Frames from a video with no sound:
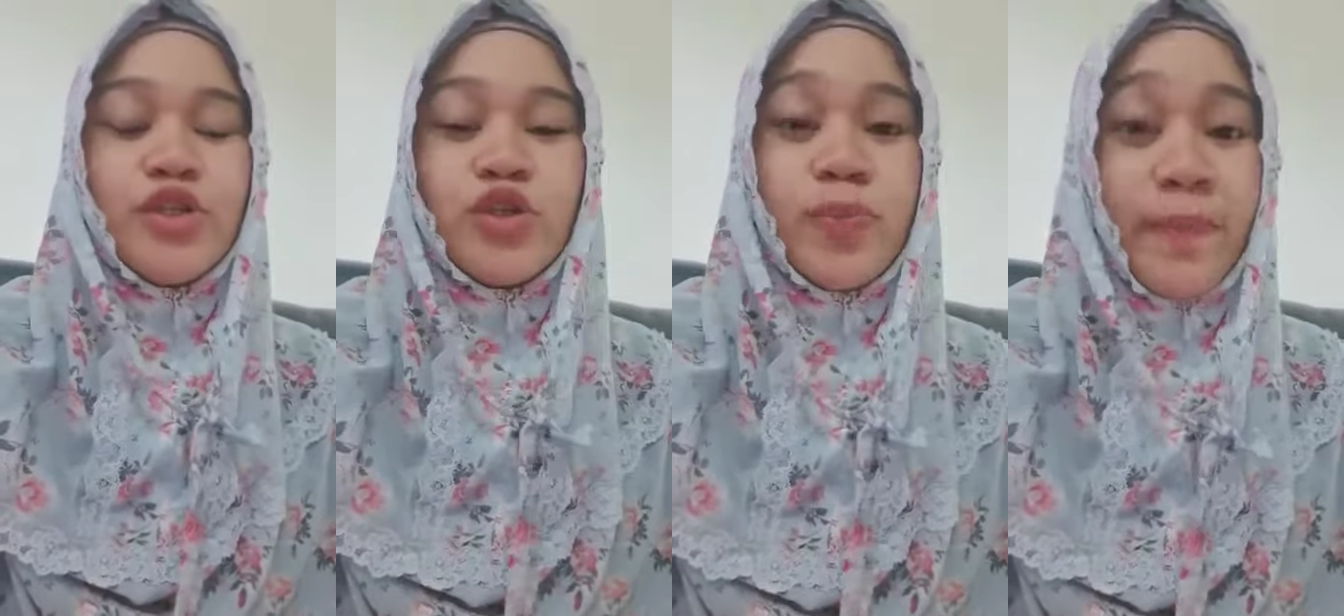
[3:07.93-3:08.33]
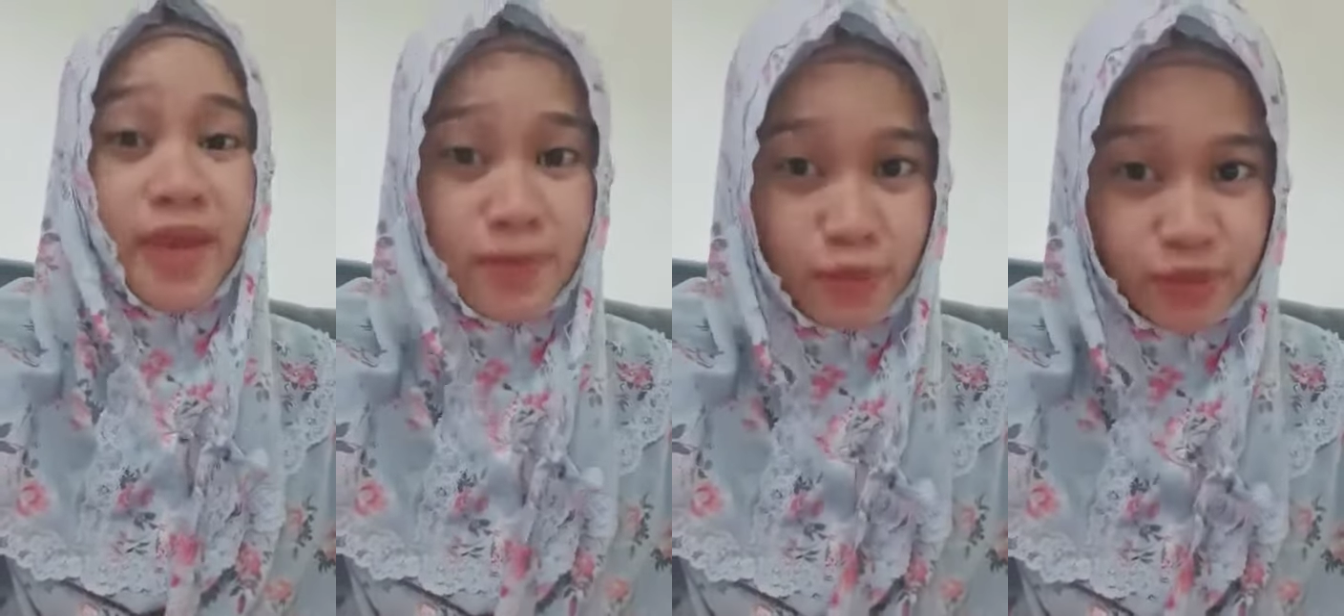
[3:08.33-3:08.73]
to
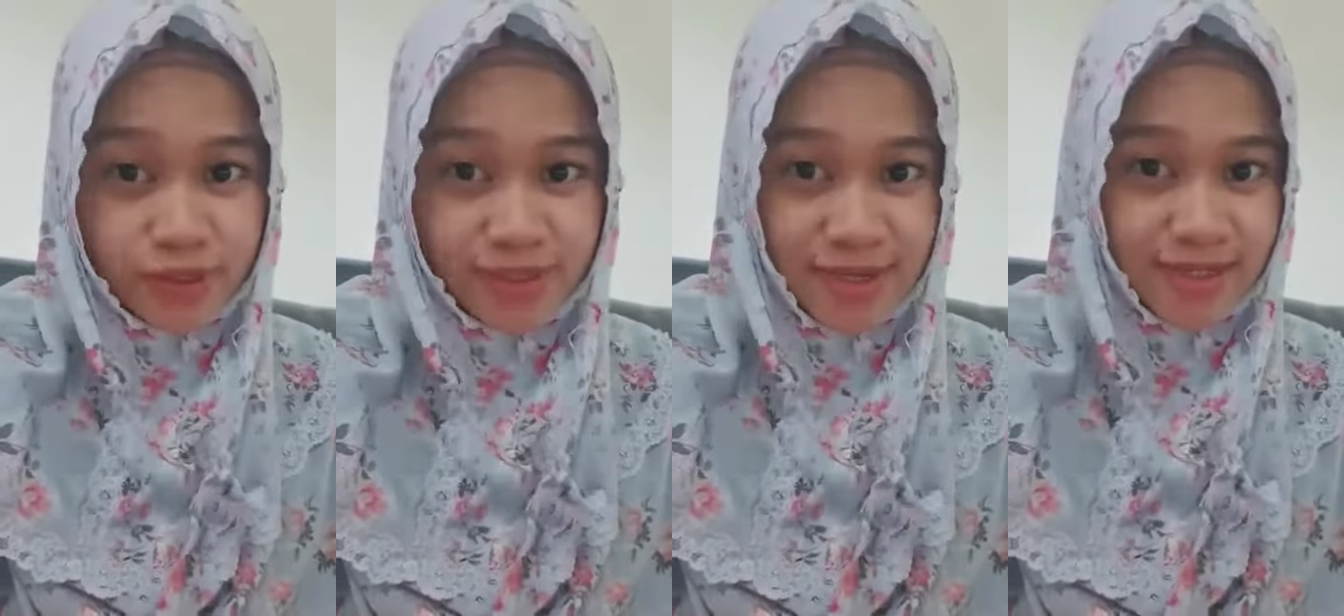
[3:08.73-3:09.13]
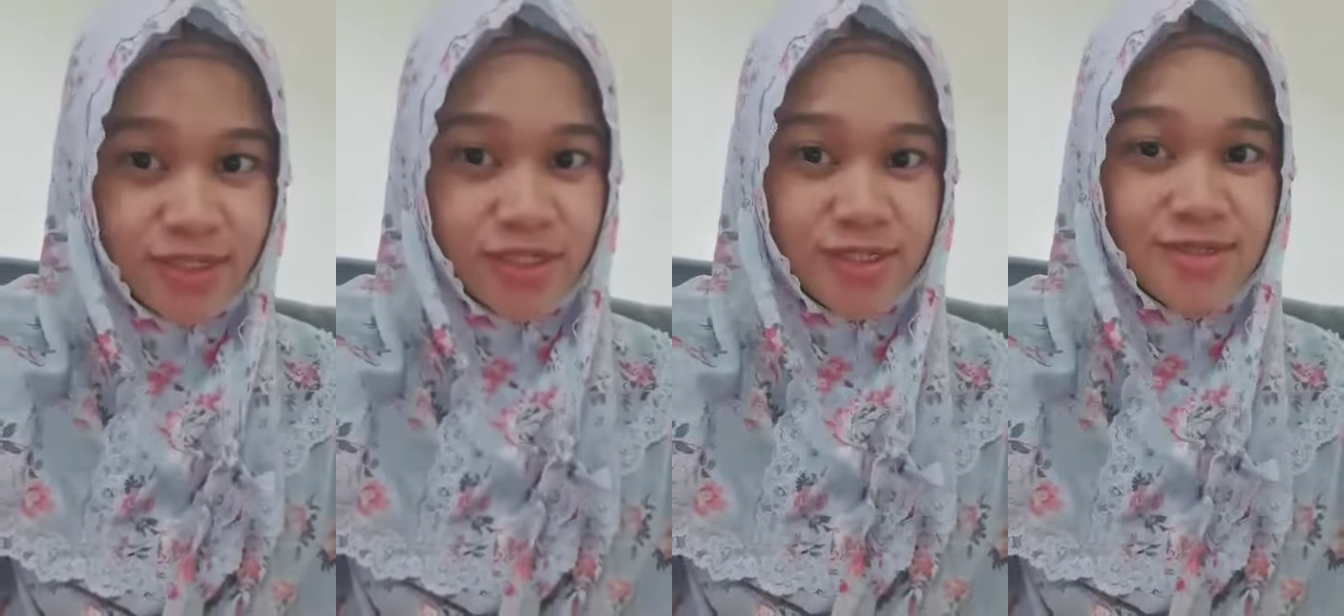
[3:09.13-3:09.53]
pay more
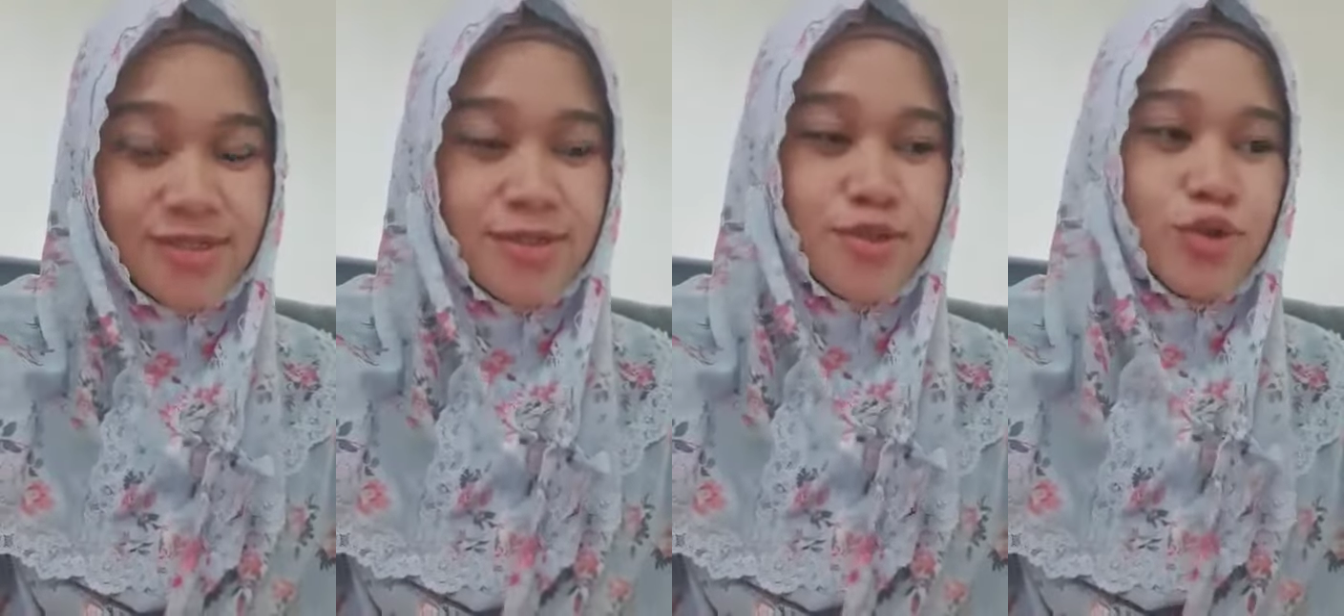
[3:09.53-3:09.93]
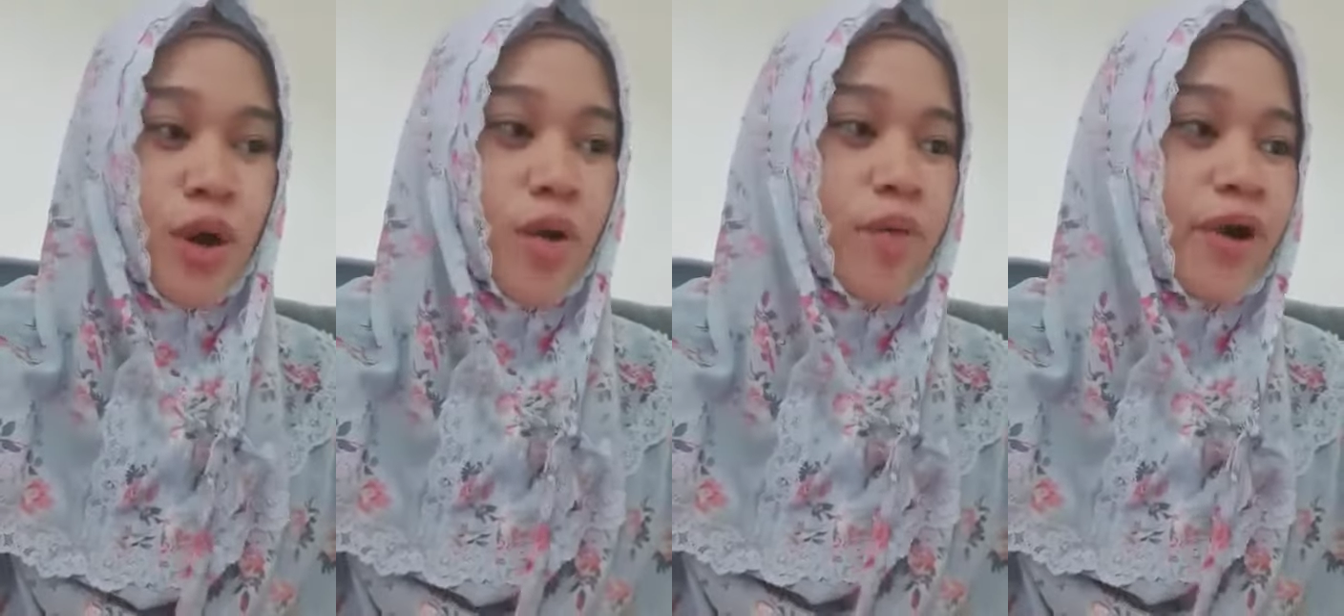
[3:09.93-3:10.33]
attention to
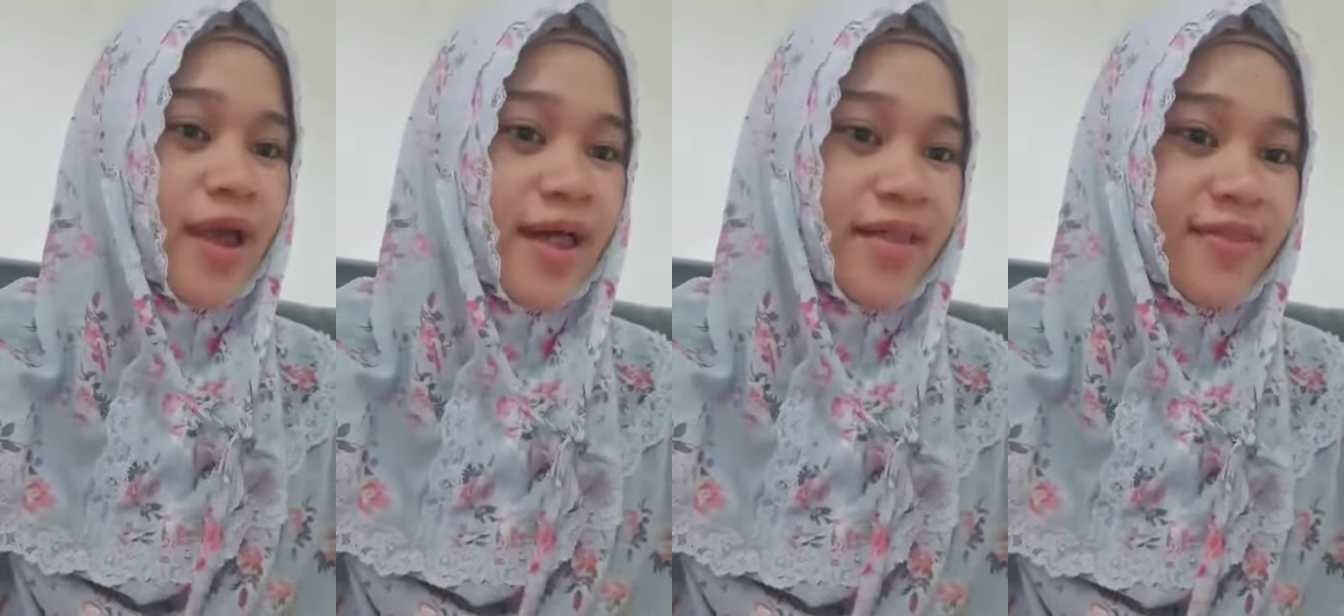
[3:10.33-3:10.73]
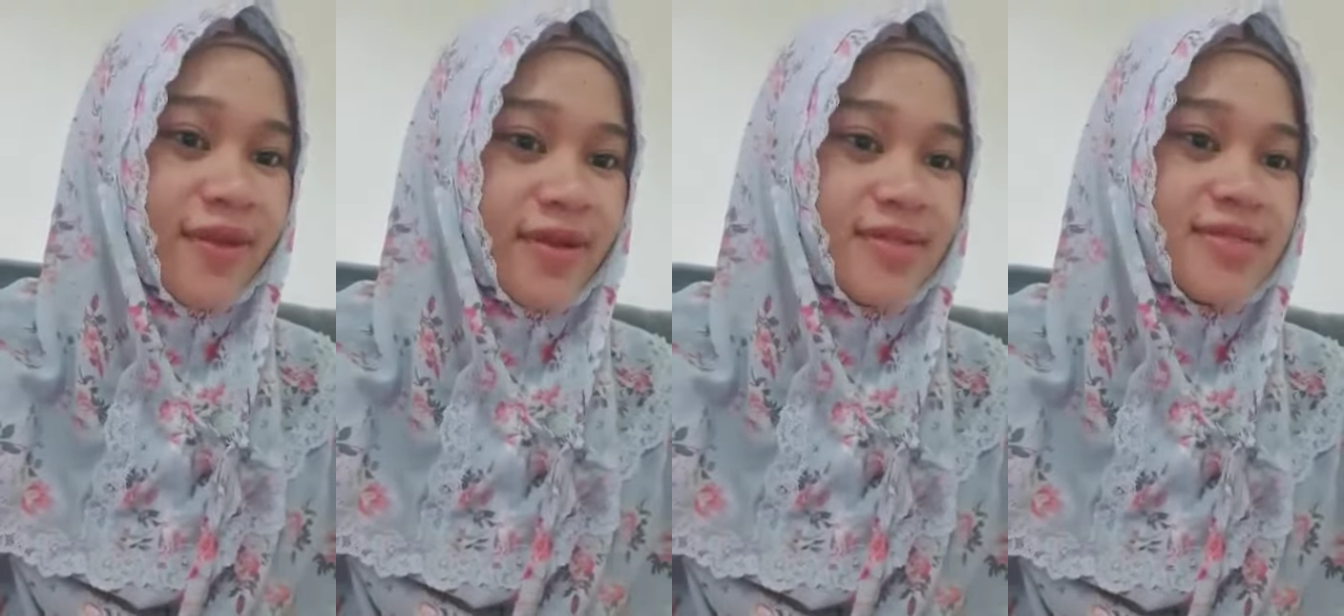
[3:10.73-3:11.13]
our
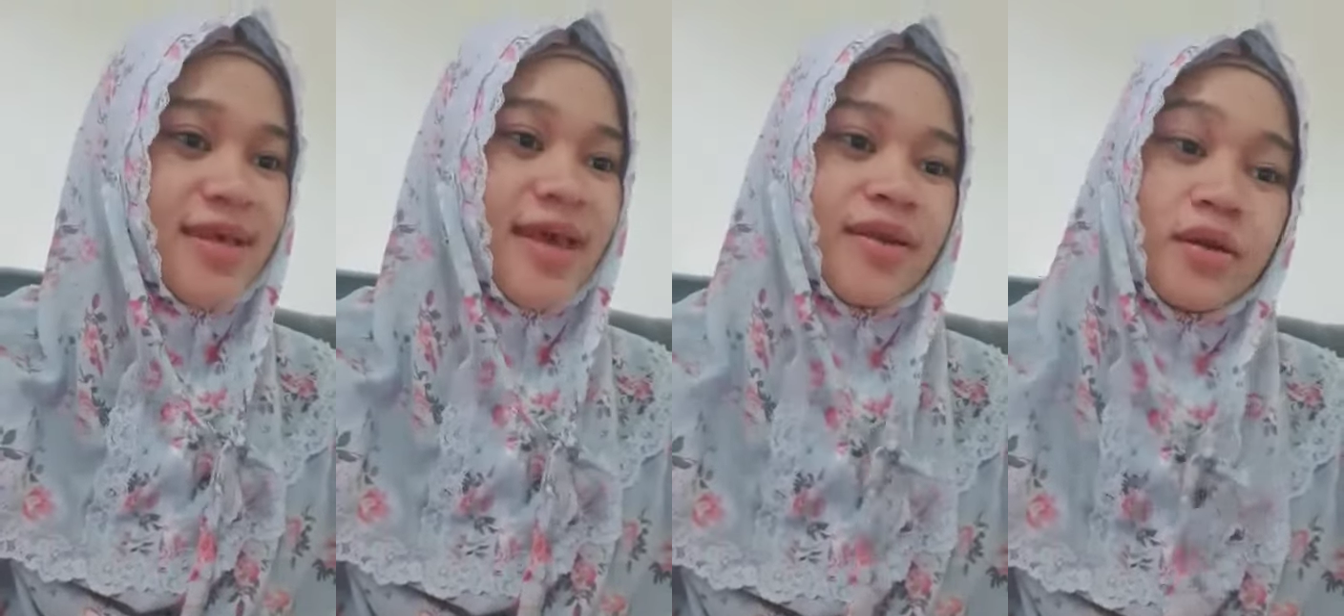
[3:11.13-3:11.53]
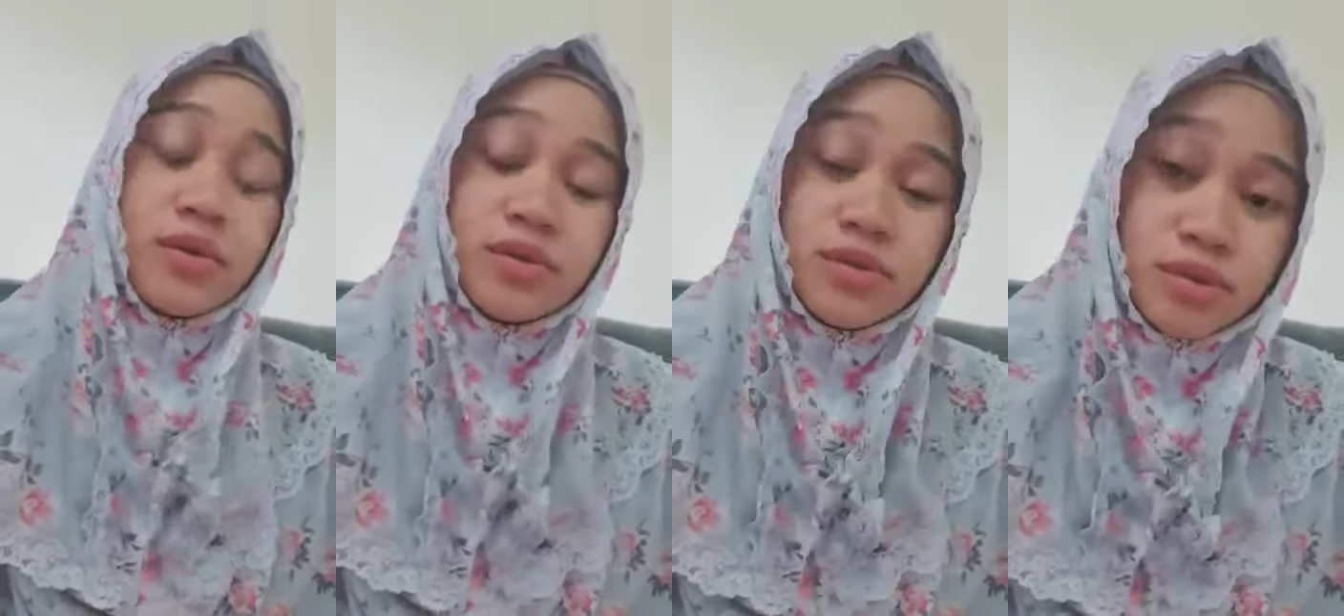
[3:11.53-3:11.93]
healthiness and
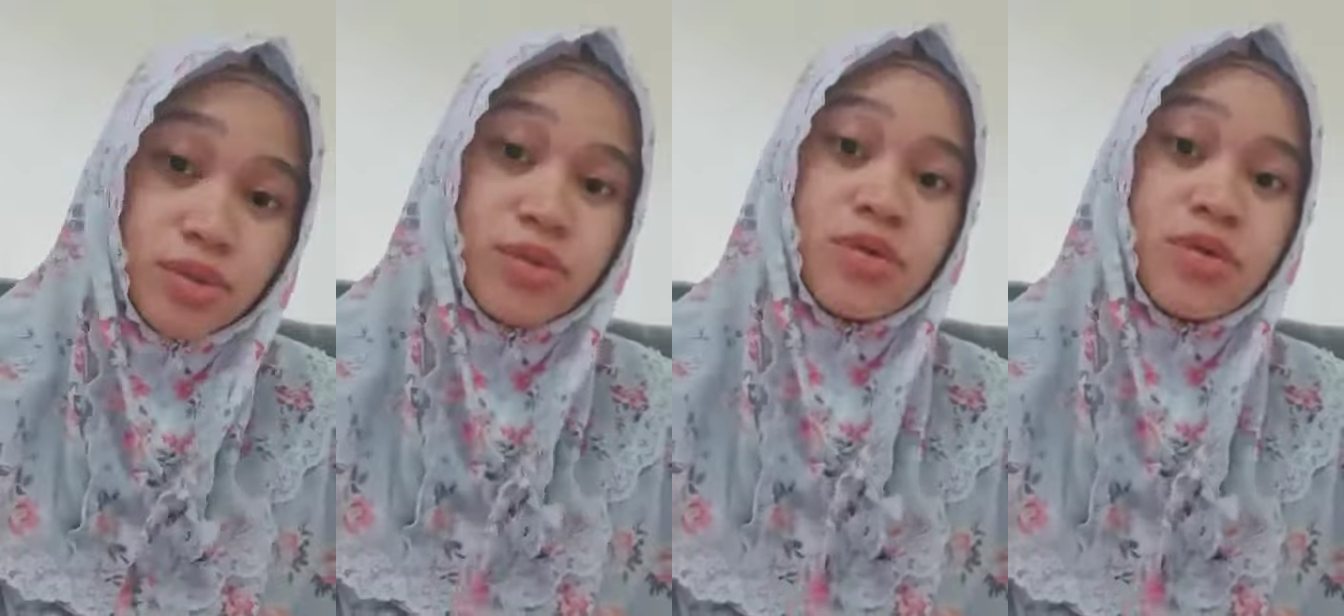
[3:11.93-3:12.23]
also